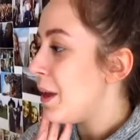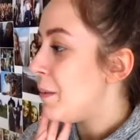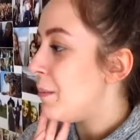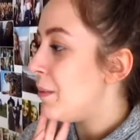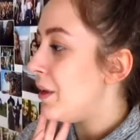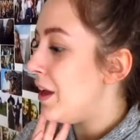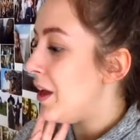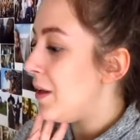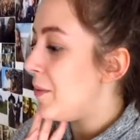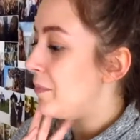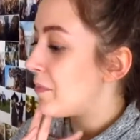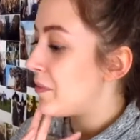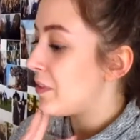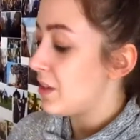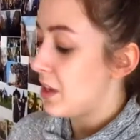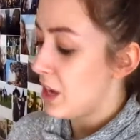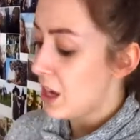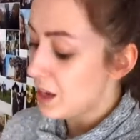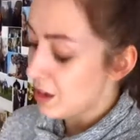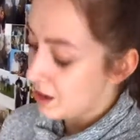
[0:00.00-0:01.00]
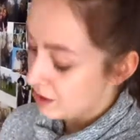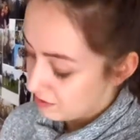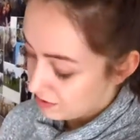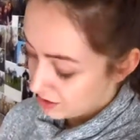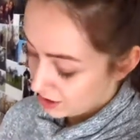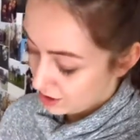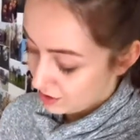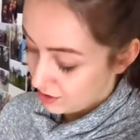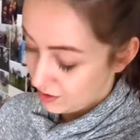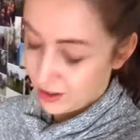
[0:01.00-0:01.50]
But yeah, I've
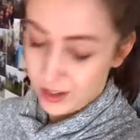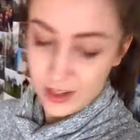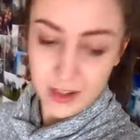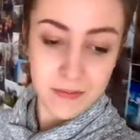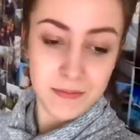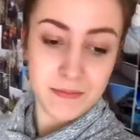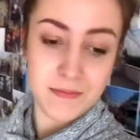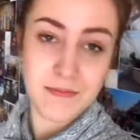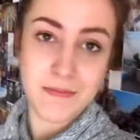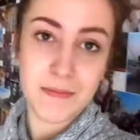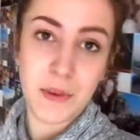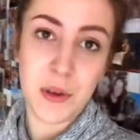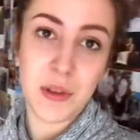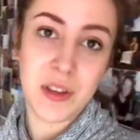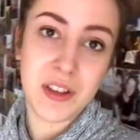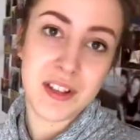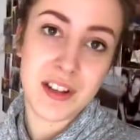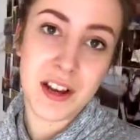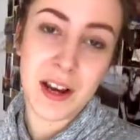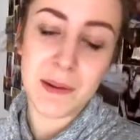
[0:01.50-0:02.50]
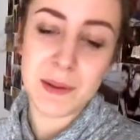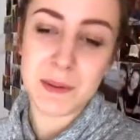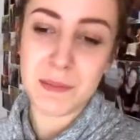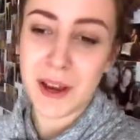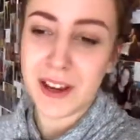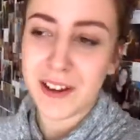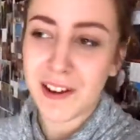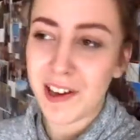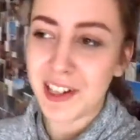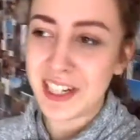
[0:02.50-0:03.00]
really enjoyed it both these times, but
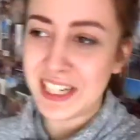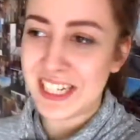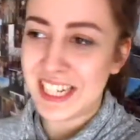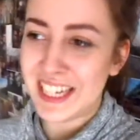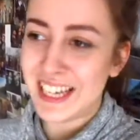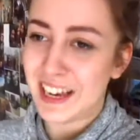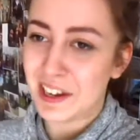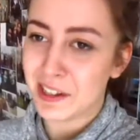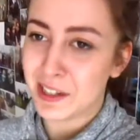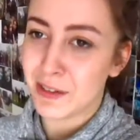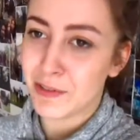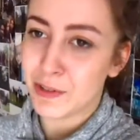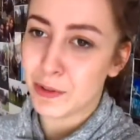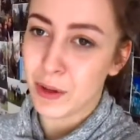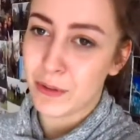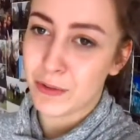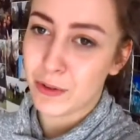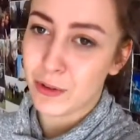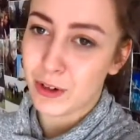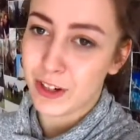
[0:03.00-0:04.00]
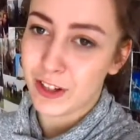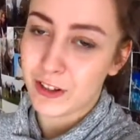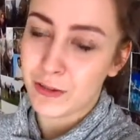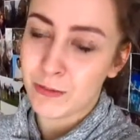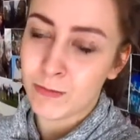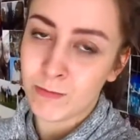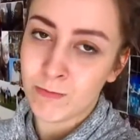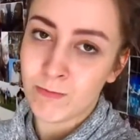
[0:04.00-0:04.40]
I can't eat it yet because I have to wait for Chris.